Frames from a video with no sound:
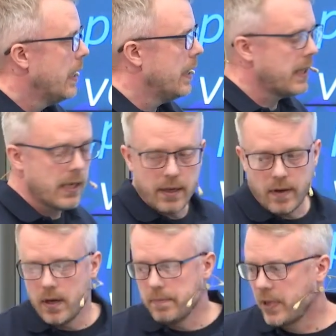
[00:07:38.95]
And they kind
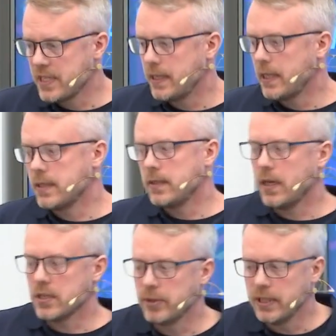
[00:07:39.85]
of presented
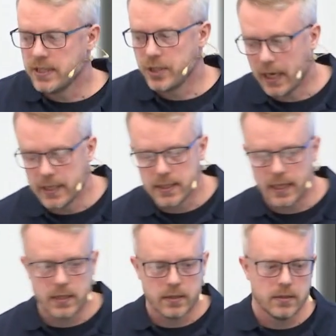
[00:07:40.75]
us with this challenge
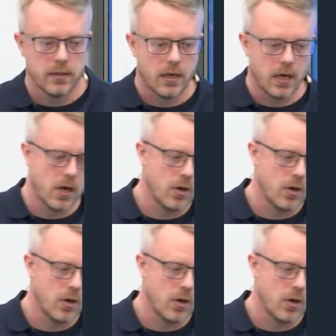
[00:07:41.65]
that how